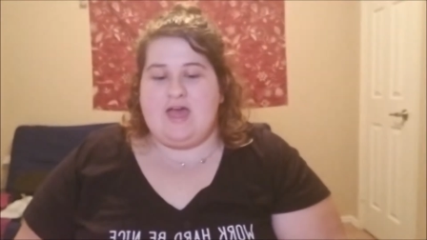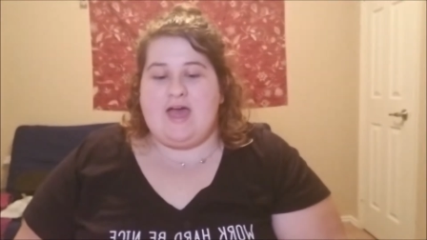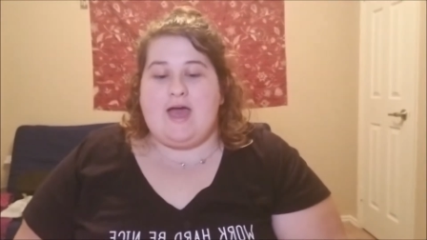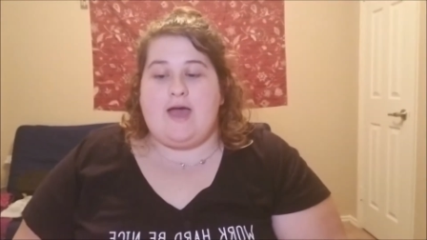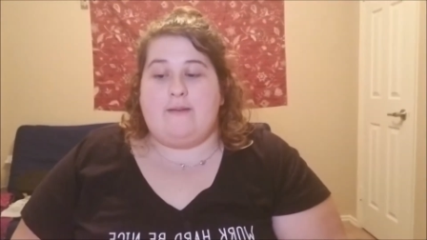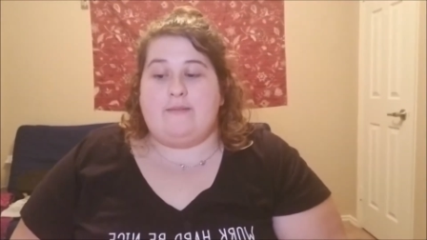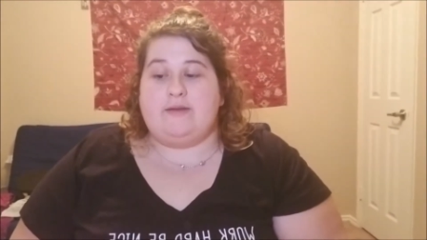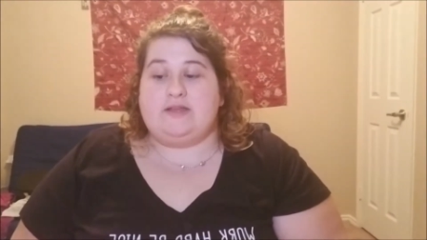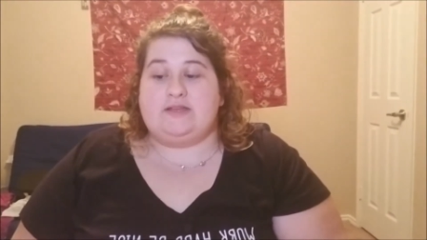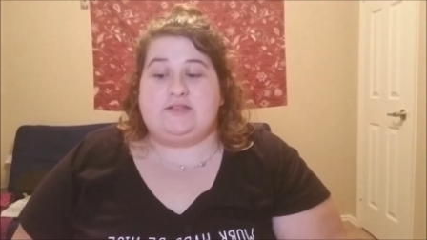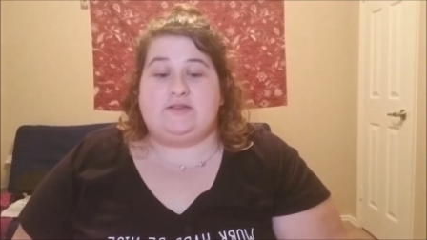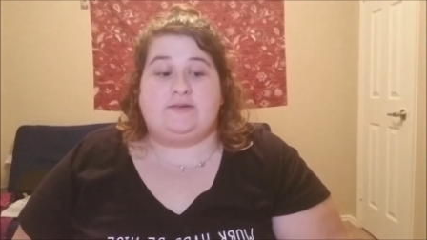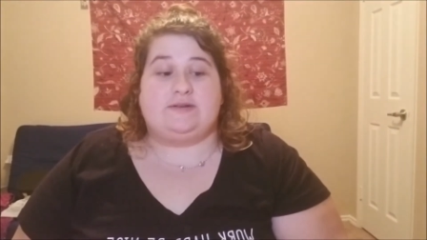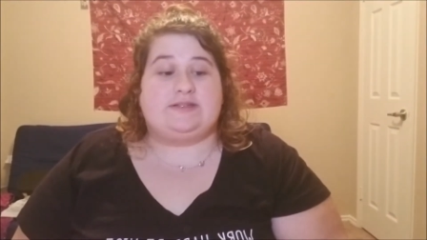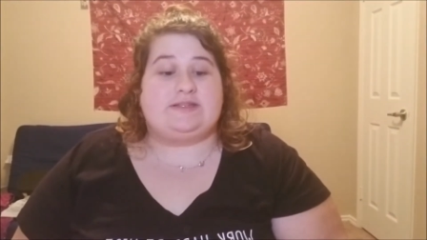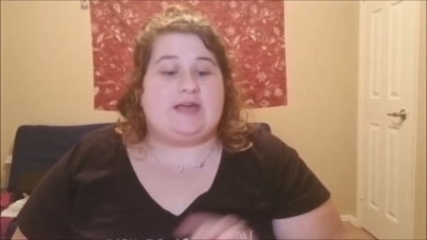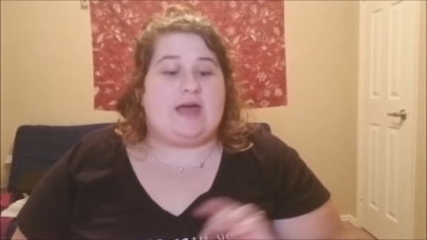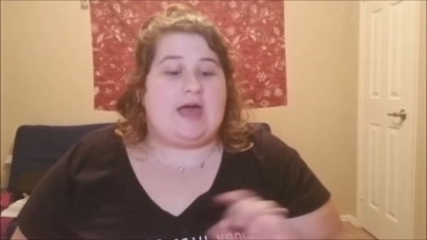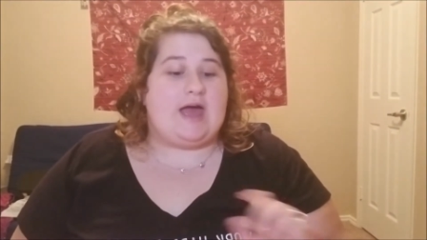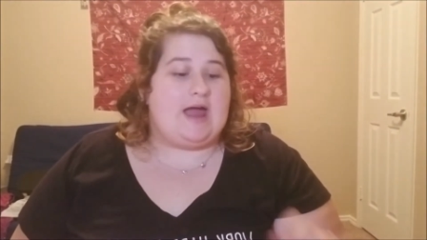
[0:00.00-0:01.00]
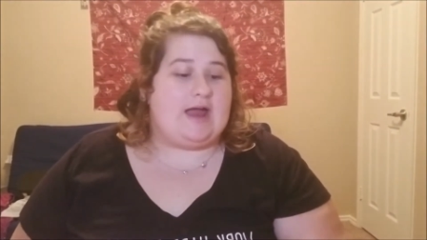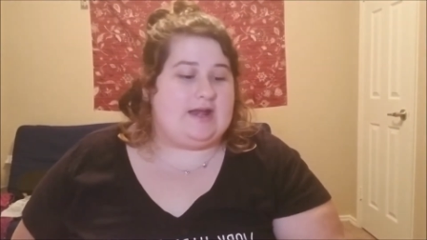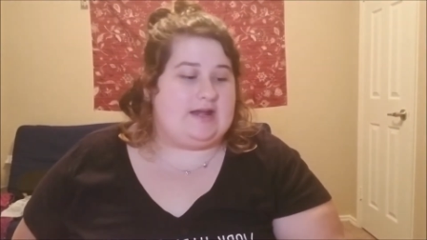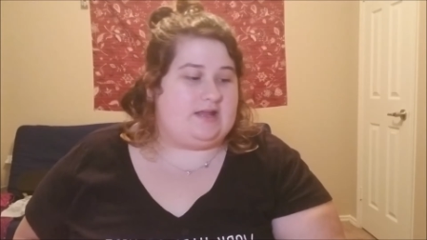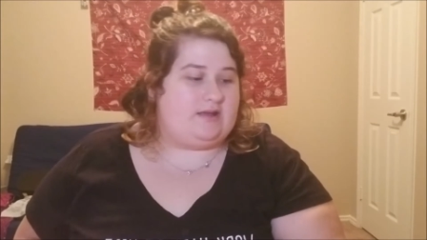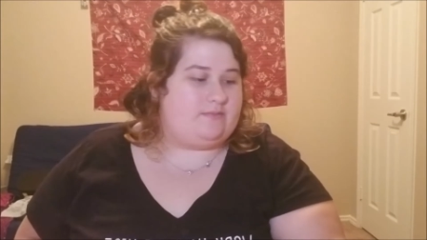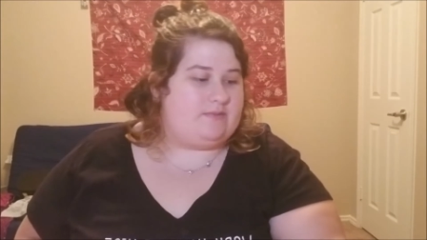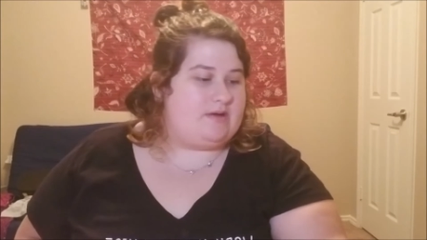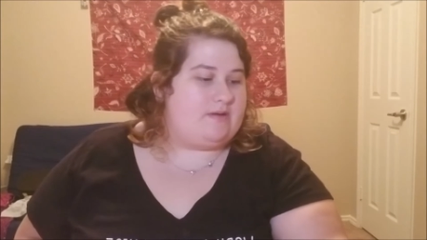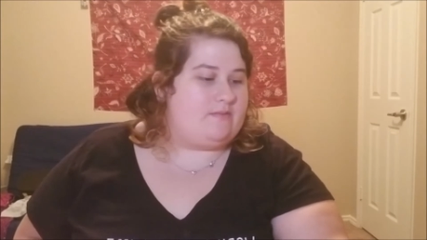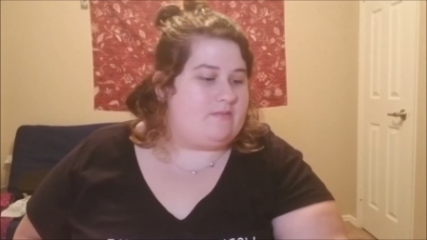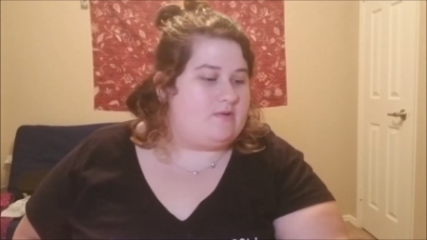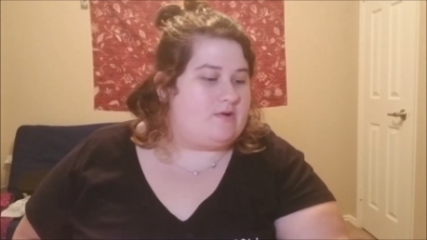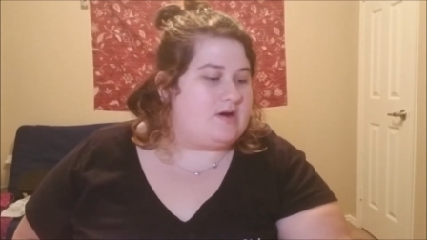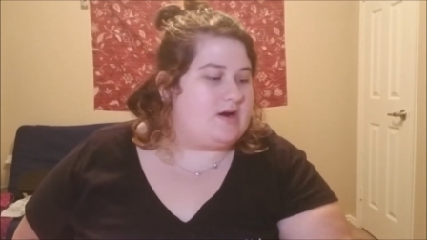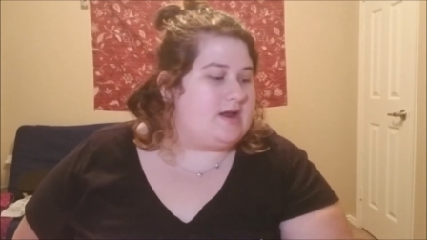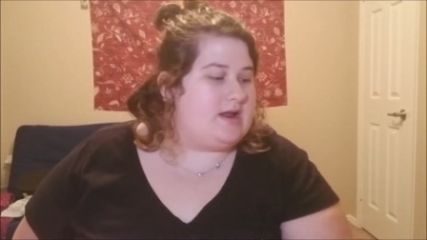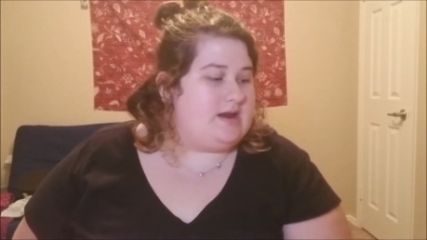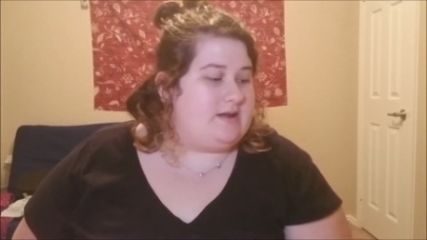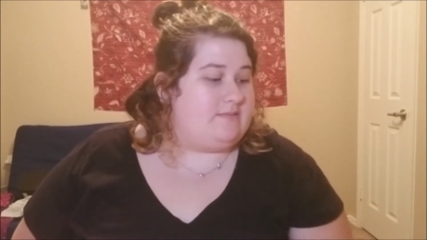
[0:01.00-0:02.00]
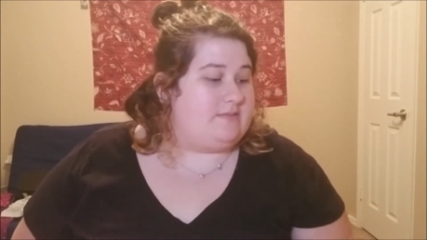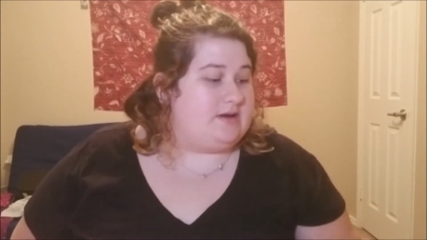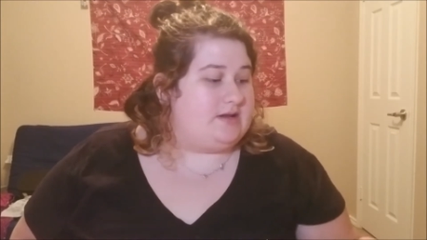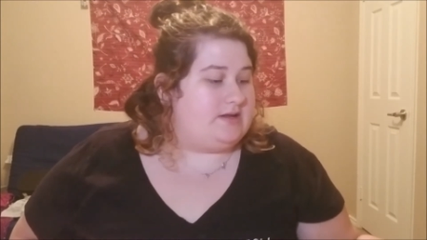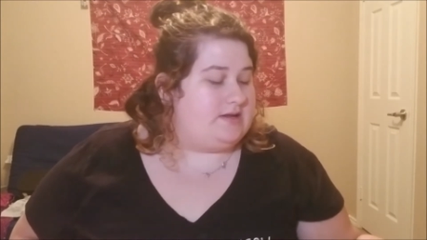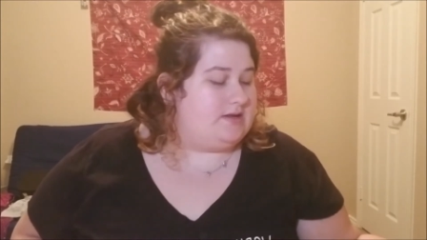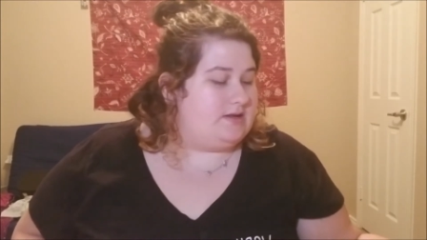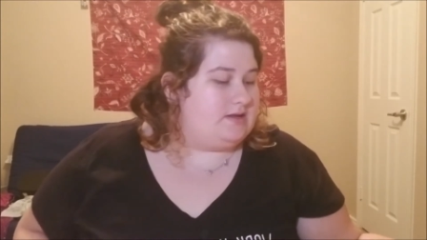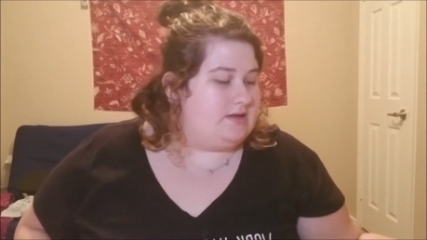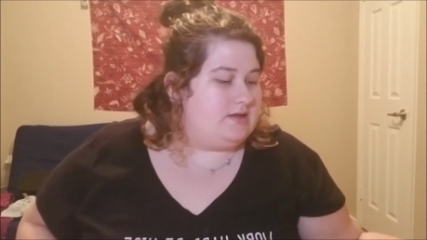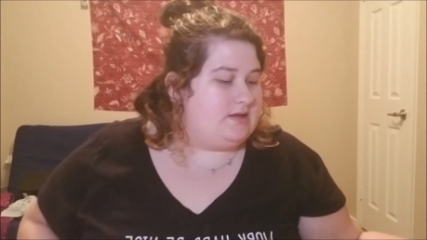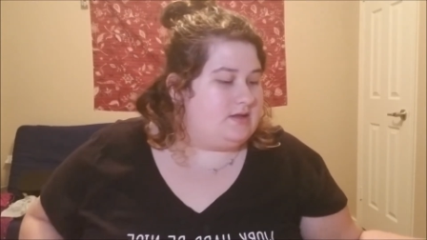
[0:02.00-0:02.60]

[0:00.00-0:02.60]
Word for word: I'm gonna do a tiny bit more and I'm gonna